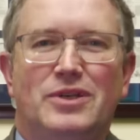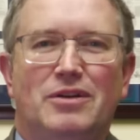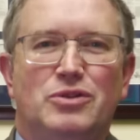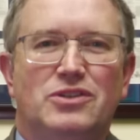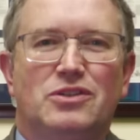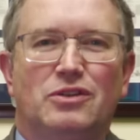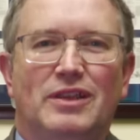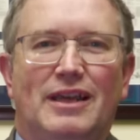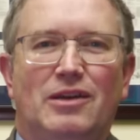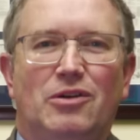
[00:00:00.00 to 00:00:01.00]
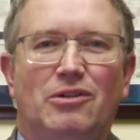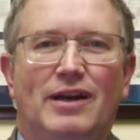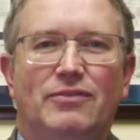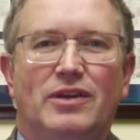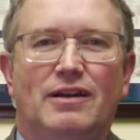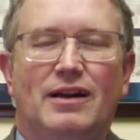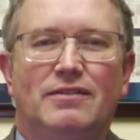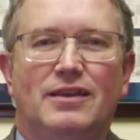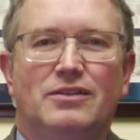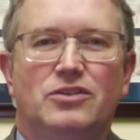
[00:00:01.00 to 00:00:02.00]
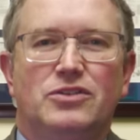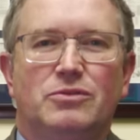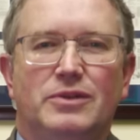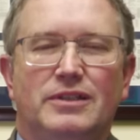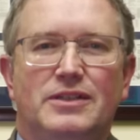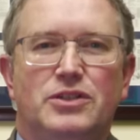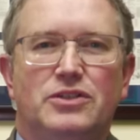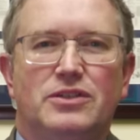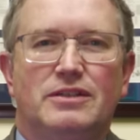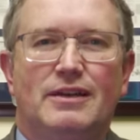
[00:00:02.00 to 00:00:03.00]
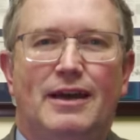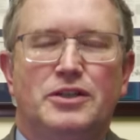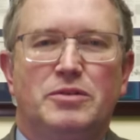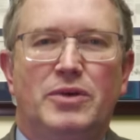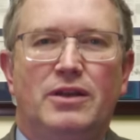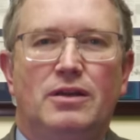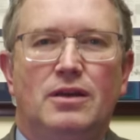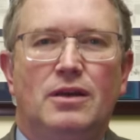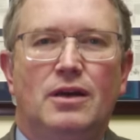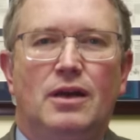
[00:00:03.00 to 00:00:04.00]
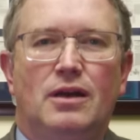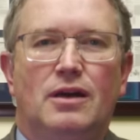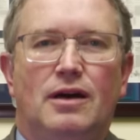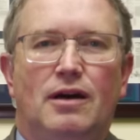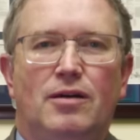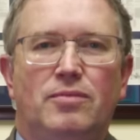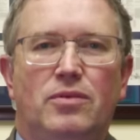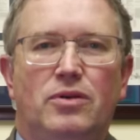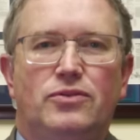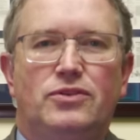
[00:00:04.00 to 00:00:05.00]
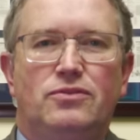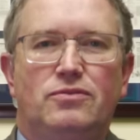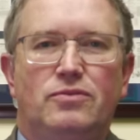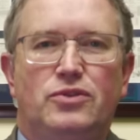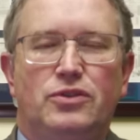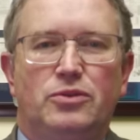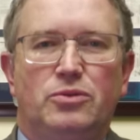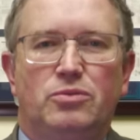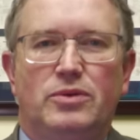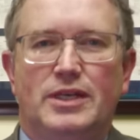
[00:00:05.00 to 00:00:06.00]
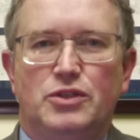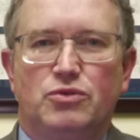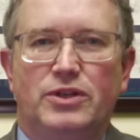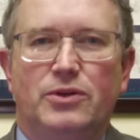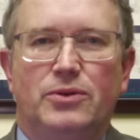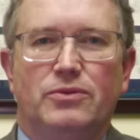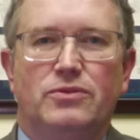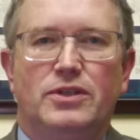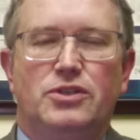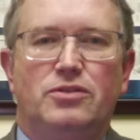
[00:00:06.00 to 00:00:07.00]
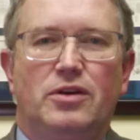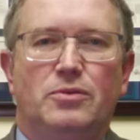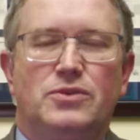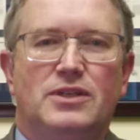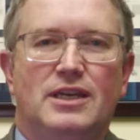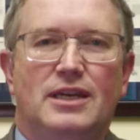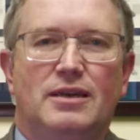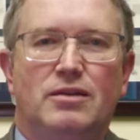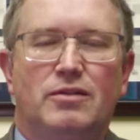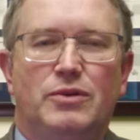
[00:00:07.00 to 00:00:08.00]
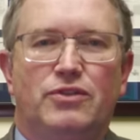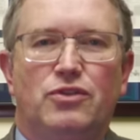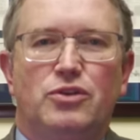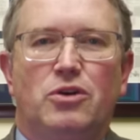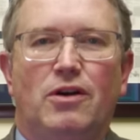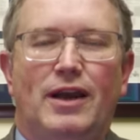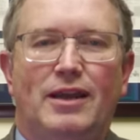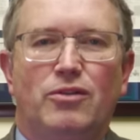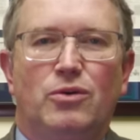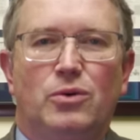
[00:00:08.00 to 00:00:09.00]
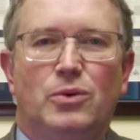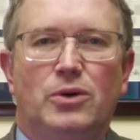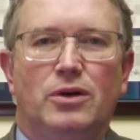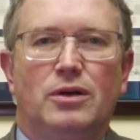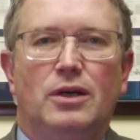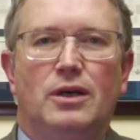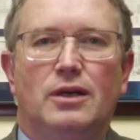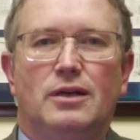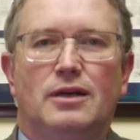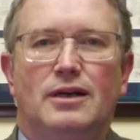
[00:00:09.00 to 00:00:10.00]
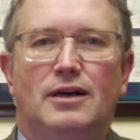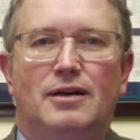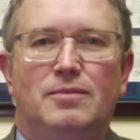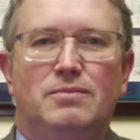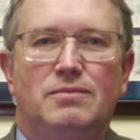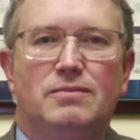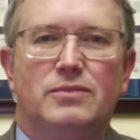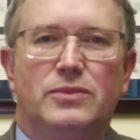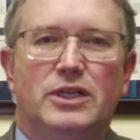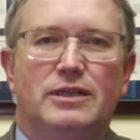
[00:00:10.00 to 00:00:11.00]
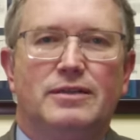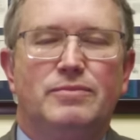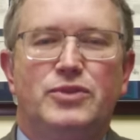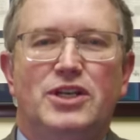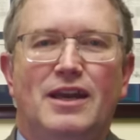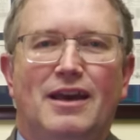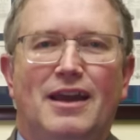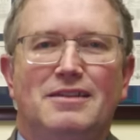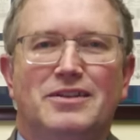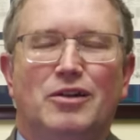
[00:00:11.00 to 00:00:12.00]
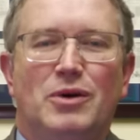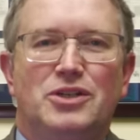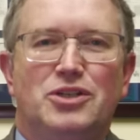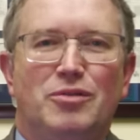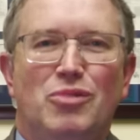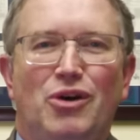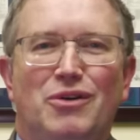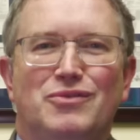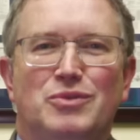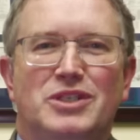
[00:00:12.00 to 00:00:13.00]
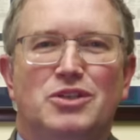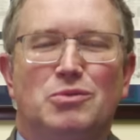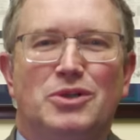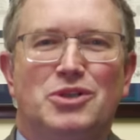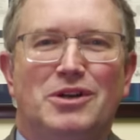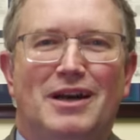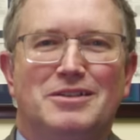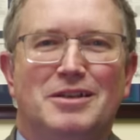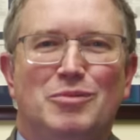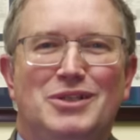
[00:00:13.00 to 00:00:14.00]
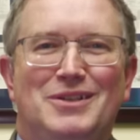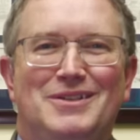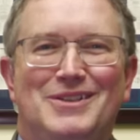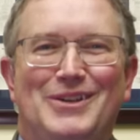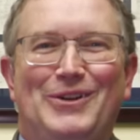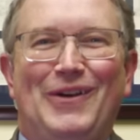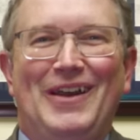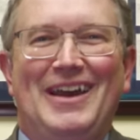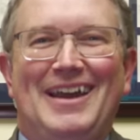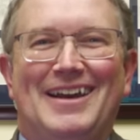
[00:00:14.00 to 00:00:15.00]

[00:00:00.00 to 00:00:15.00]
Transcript: just to lay it all out there, I think there's a religious attachment to Israel that you don't see with Ukraine or, I hate to question motives, which is what you're asking me to do.